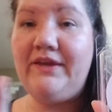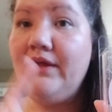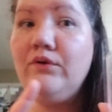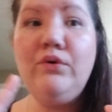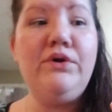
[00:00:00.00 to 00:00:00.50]

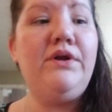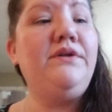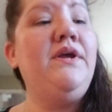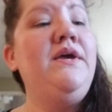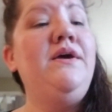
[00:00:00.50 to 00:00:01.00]
Kettle
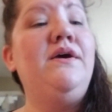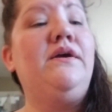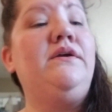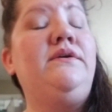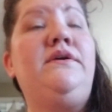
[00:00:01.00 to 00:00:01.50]
corn,
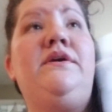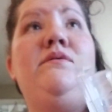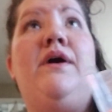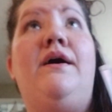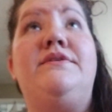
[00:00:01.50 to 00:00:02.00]

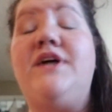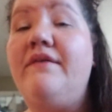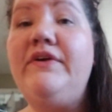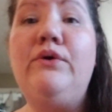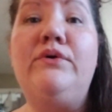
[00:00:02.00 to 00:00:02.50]

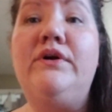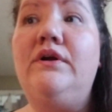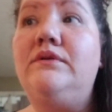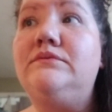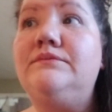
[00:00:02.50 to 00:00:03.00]
toffee
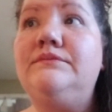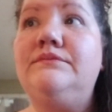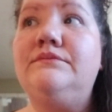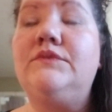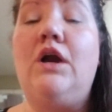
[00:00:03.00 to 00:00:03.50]
corn,
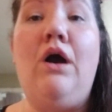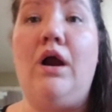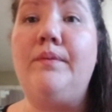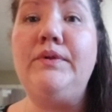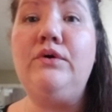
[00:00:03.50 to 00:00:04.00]

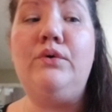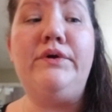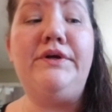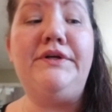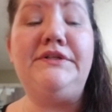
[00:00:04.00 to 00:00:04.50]
caramel
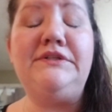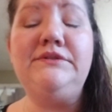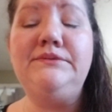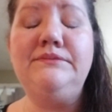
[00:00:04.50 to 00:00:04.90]
corn,